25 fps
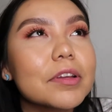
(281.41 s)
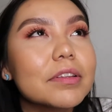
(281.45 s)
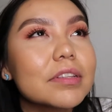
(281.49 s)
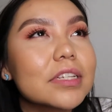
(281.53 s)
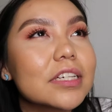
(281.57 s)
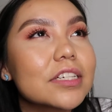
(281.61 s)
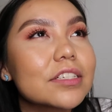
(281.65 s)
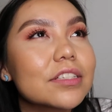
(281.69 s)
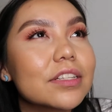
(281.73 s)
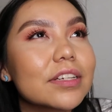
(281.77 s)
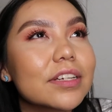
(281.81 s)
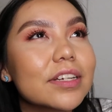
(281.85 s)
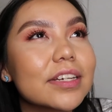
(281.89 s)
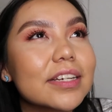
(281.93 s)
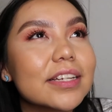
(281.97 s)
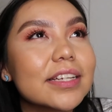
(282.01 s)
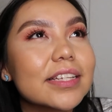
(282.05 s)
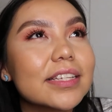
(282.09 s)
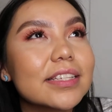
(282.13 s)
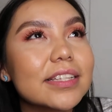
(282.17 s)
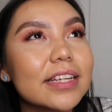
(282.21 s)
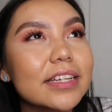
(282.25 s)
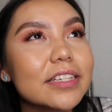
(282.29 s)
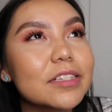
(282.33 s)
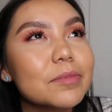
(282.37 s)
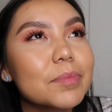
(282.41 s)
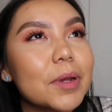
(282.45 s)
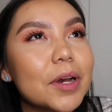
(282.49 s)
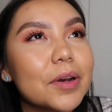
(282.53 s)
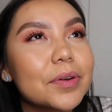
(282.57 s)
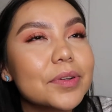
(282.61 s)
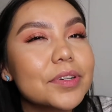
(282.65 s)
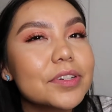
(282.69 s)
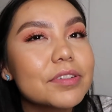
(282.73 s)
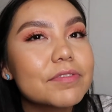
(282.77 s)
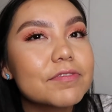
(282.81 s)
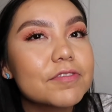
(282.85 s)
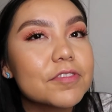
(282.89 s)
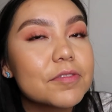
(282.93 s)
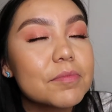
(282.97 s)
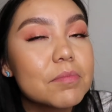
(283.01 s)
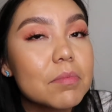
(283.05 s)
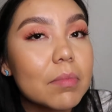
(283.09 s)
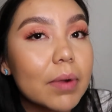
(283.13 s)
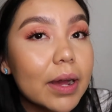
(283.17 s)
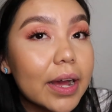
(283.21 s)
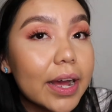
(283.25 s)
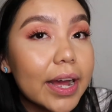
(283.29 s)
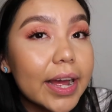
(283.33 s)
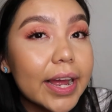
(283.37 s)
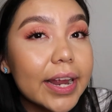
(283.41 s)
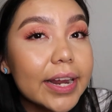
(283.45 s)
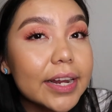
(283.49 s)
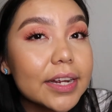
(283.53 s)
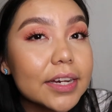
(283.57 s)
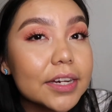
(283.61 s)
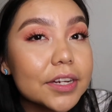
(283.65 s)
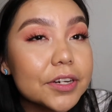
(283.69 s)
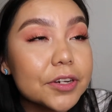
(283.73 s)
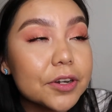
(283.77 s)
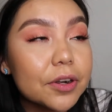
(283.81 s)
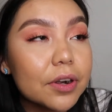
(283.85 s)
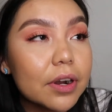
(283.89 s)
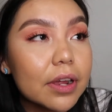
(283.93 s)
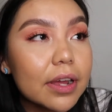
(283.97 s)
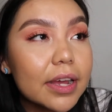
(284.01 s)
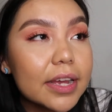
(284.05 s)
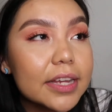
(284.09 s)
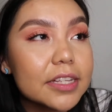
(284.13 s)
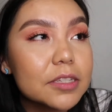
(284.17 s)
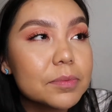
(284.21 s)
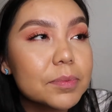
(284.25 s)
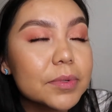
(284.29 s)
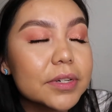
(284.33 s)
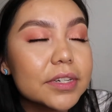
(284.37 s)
if there's a good setting powder for my under eyes,